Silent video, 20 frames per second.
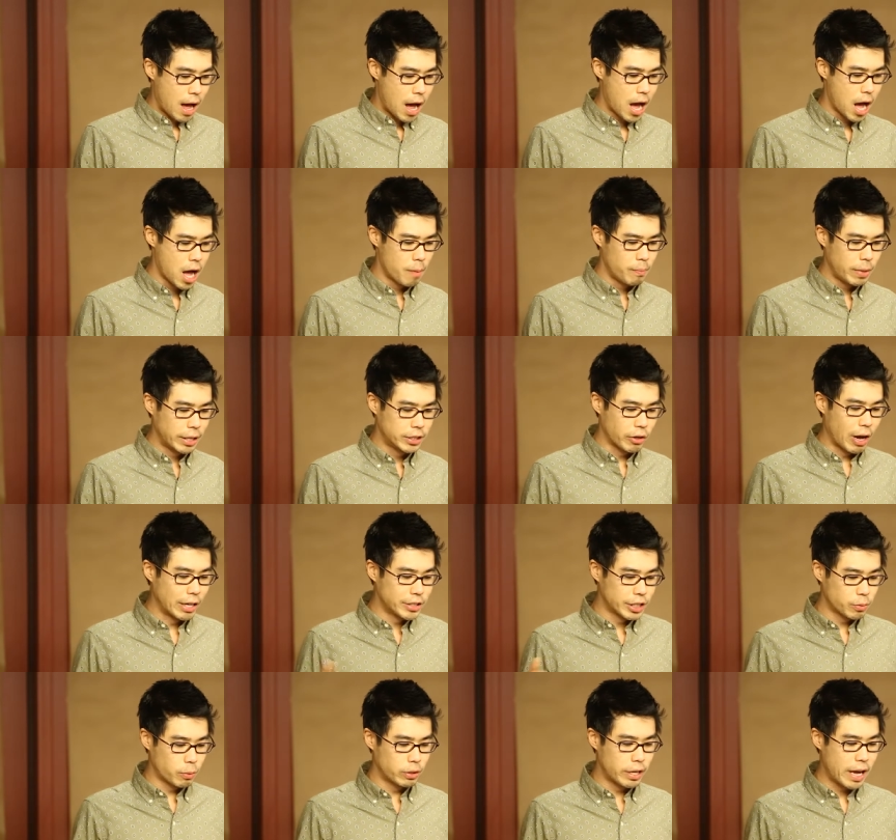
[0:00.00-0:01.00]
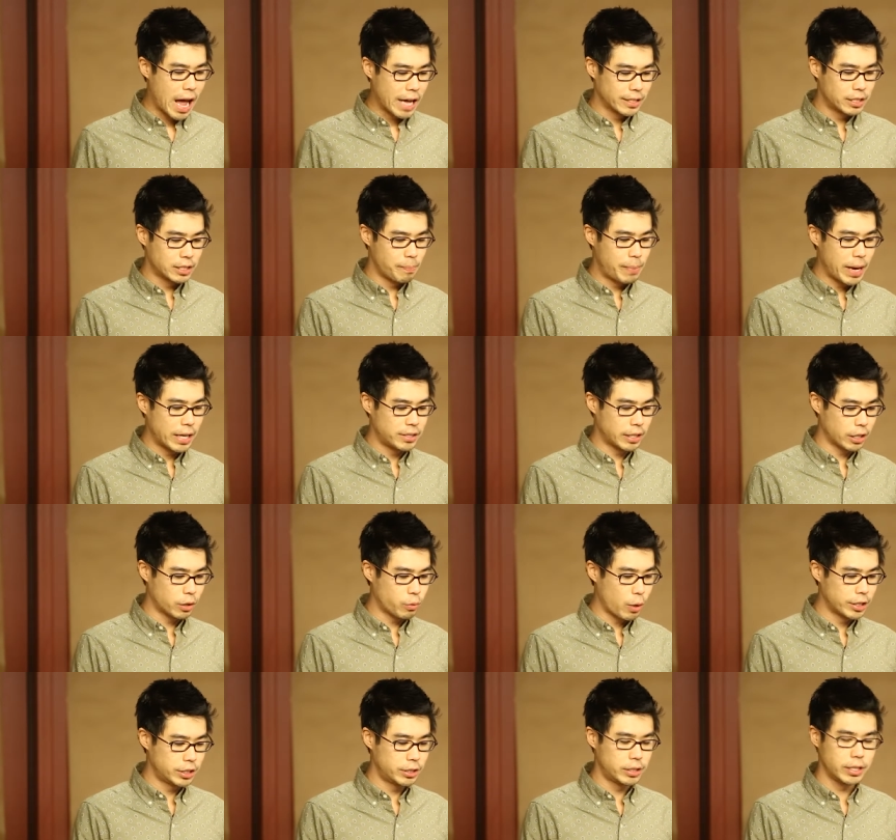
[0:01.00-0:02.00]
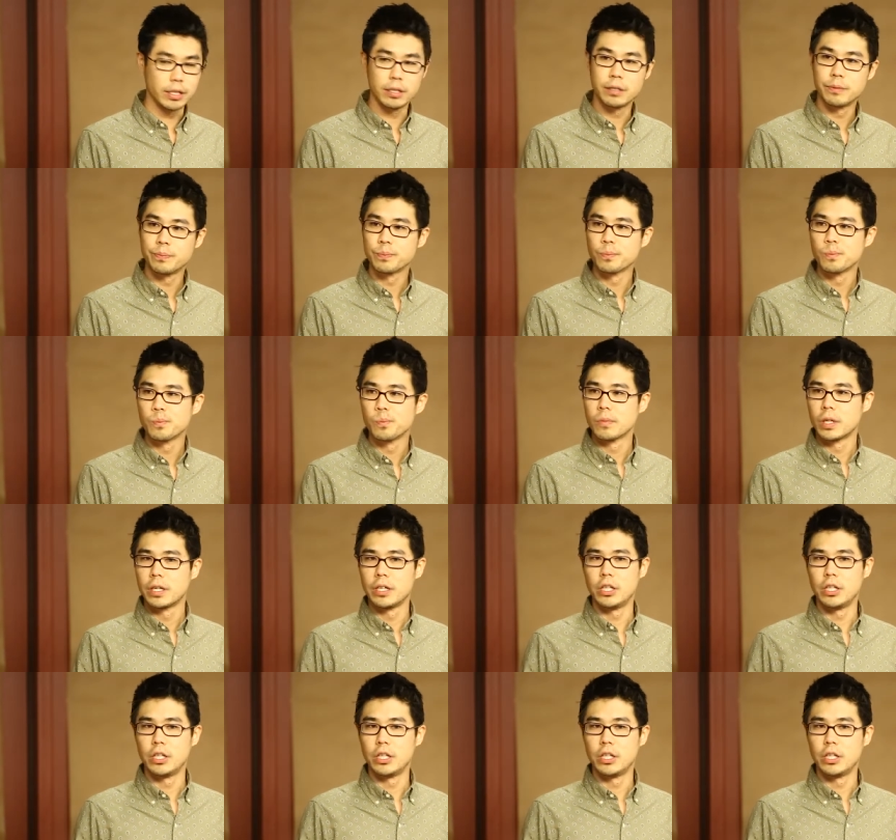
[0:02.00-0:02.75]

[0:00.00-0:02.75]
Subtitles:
And so I just want to ask the basic question.